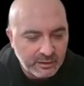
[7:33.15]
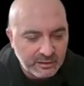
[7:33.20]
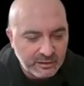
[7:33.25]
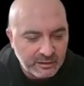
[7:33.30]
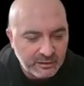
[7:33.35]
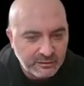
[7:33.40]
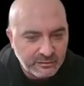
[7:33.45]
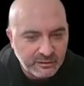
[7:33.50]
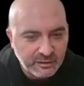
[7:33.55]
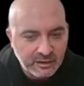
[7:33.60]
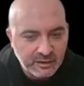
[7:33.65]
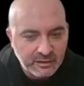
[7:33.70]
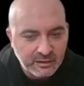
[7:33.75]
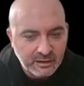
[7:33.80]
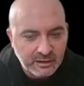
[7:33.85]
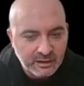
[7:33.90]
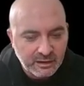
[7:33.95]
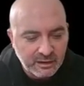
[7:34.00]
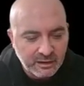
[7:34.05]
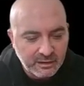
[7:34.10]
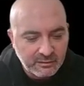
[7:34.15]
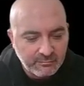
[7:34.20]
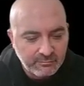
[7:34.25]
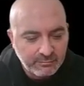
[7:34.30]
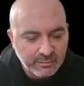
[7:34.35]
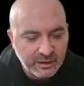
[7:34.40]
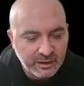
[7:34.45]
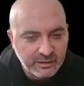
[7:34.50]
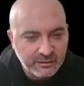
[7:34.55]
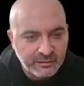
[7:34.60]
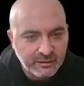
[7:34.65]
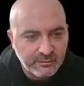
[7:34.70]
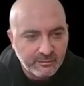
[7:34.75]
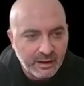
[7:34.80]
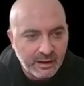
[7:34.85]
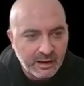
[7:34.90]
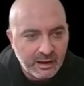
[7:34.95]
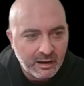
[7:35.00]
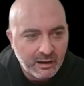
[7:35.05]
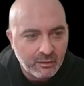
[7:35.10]
He's it, and baits him
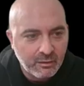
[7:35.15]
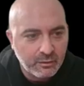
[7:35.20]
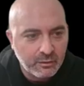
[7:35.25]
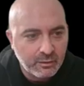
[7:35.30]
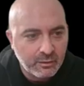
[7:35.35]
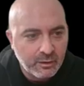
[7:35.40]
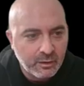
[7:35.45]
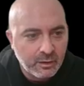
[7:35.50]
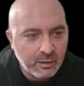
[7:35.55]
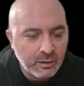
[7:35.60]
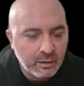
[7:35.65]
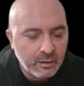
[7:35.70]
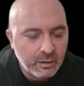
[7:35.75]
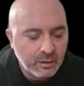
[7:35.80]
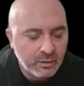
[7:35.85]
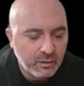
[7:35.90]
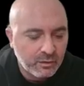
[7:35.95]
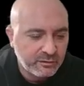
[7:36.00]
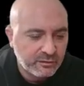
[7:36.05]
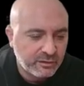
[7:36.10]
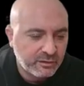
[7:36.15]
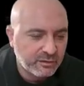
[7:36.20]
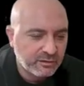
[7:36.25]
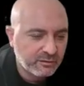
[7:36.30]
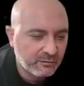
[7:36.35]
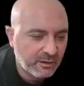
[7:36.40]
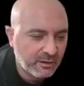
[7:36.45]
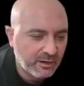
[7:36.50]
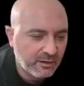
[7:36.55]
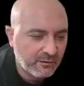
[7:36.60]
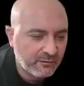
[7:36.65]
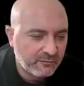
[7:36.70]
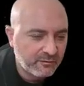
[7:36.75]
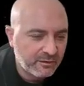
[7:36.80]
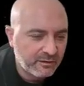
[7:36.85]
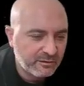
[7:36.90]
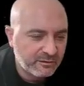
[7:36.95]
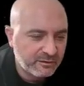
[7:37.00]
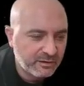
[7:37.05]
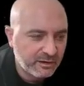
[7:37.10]
out, holds his ground,
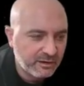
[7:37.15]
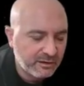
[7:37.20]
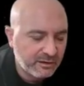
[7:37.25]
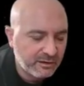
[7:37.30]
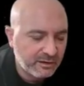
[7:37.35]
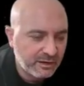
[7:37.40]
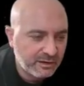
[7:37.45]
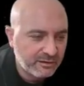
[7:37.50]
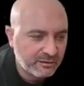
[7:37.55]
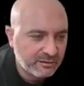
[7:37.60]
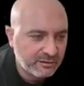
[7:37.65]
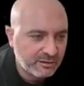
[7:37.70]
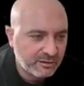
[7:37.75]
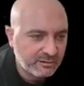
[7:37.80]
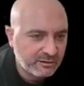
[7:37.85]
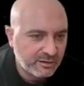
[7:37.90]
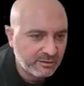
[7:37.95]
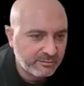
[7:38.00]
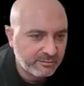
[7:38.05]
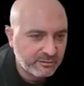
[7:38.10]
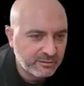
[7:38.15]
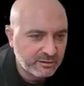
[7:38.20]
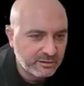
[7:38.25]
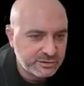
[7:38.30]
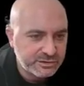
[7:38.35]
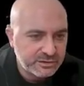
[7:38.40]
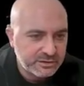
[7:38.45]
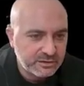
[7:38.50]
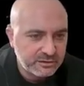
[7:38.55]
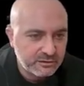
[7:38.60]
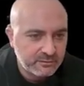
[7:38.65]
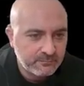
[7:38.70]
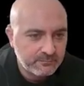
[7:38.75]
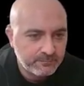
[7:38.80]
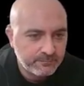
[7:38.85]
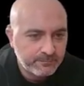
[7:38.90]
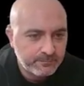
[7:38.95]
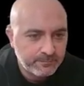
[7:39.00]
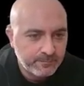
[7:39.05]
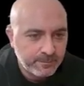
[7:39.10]
takes that 6 opposition
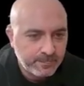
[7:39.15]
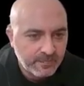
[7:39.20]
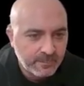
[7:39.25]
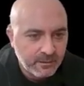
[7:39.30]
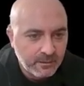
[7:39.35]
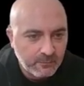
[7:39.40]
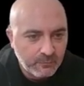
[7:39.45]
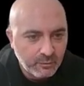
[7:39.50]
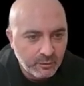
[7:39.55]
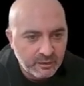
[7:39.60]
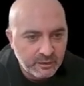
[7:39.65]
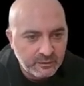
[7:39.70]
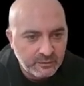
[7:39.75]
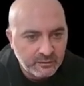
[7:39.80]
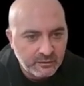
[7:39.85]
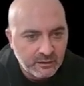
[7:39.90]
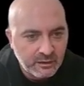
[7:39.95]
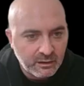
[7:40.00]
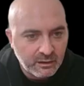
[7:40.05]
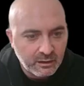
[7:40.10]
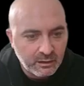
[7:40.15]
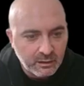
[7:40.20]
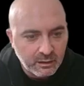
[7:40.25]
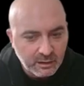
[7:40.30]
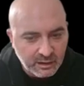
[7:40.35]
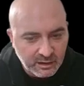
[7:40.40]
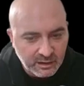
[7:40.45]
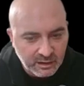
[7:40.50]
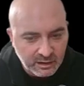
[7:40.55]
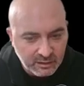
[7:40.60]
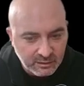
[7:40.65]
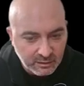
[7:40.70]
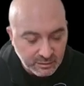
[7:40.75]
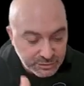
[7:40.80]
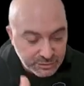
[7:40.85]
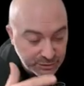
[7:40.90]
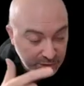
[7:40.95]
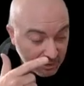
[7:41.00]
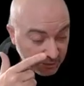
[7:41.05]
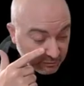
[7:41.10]
right there, and
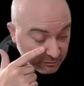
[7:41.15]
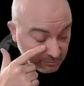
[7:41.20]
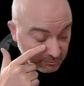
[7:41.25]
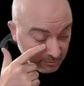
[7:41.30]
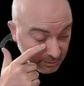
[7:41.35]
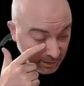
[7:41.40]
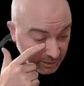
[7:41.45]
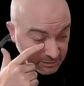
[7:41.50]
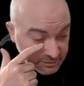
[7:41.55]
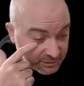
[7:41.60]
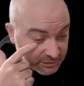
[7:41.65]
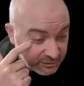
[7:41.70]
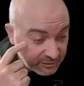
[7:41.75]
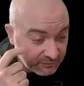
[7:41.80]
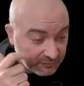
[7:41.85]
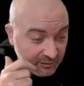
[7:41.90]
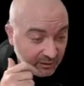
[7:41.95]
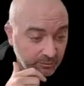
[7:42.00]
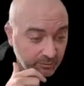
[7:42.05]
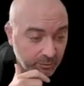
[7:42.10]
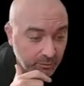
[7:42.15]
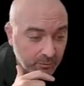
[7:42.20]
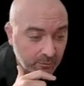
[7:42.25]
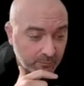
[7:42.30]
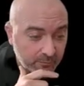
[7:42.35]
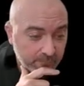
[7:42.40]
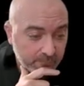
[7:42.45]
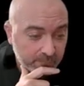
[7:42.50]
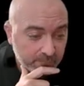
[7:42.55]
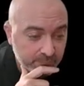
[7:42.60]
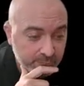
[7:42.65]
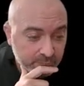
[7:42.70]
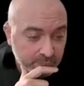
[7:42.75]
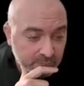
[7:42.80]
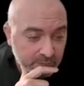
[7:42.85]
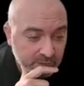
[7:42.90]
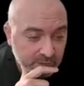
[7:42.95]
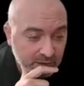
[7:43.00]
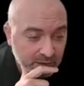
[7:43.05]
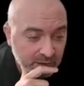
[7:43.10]
Andrasfi manages a double
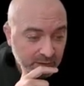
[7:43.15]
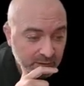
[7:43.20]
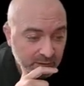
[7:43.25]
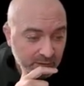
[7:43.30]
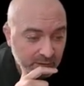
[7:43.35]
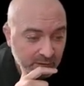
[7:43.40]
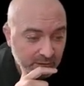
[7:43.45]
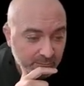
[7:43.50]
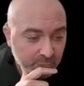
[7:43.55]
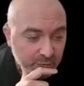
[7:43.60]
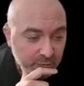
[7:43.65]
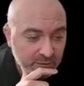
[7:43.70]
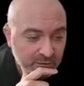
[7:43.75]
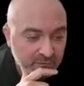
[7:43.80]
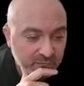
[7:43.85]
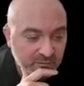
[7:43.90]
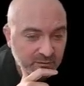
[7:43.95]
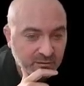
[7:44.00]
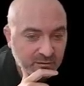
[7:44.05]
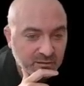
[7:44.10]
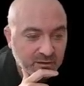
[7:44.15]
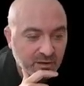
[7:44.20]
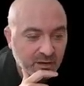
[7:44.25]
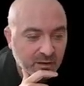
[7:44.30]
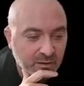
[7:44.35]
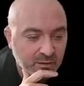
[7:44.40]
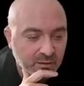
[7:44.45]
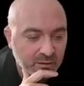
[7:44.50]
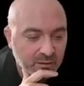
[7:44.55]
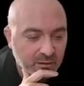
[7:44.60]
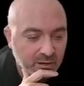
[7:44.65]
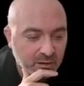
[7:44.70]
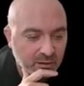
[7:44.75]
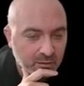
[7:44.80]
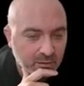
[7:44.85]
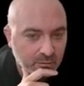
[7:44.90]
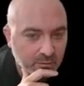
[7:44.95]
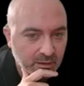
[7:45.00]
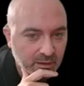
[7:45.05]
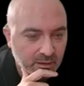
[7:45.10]
out of that. Pretty solid
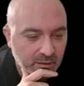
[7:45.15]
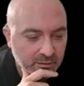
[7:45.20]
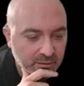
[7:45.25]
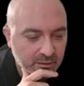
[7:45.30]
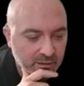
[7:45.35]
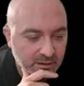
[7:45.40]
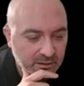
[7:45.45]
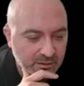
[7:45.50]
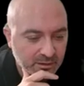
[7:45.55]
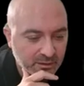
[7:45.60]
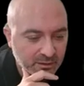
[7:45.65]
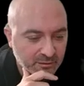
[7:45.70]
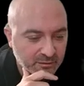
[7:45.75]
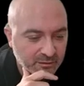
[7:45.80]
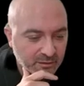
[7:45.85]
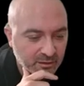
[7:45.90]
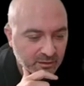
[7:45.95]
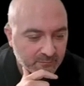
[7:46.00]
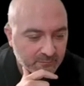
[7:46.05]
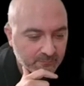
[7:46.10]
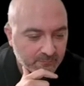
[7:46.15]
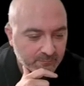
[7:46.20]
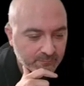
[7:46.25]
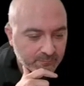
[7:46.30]
all around, I gotta say.